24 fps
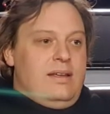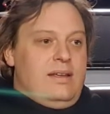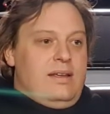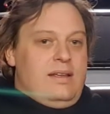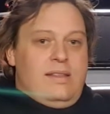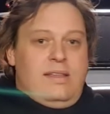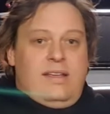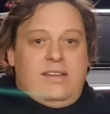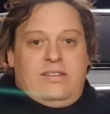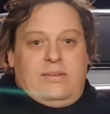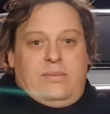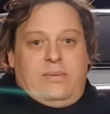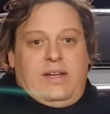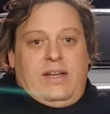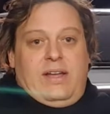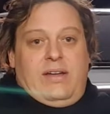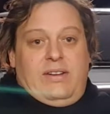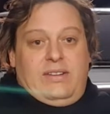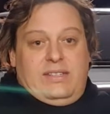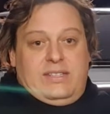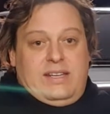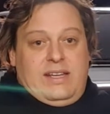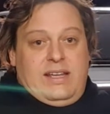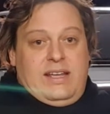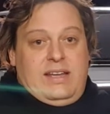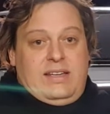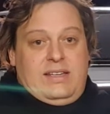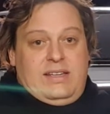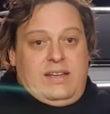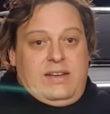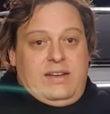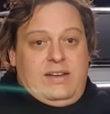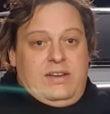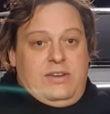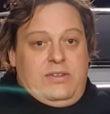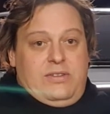And that's the way I see it. It's
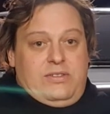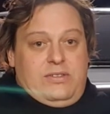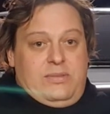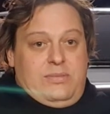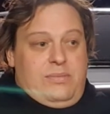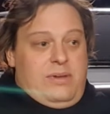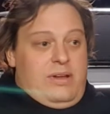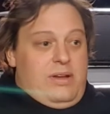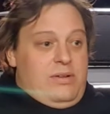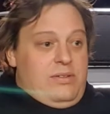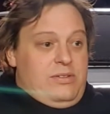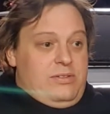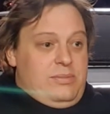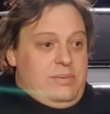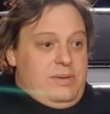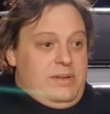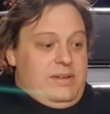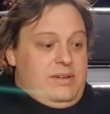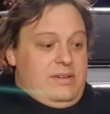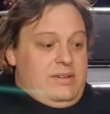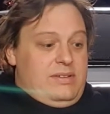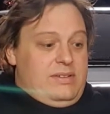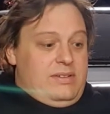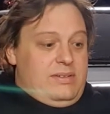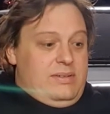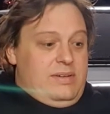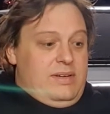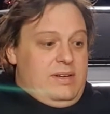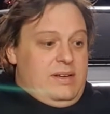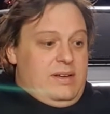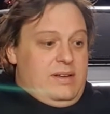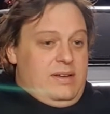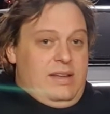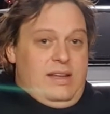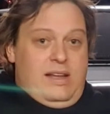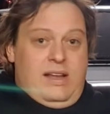only nuts and bolts, because you
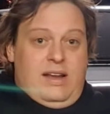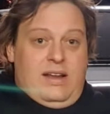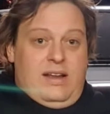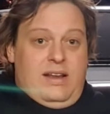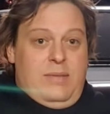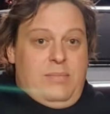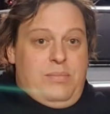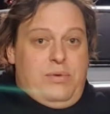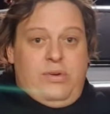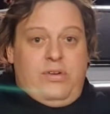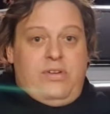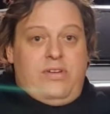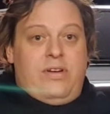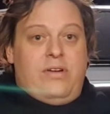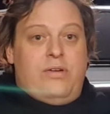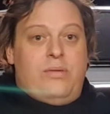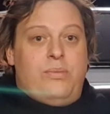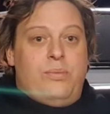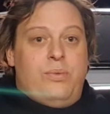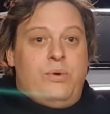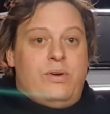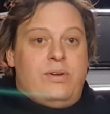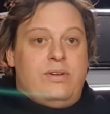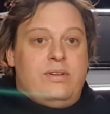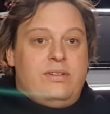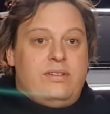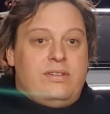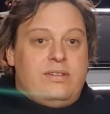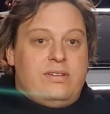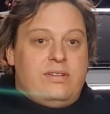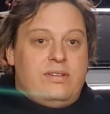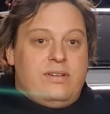know, you can only bugger it up once,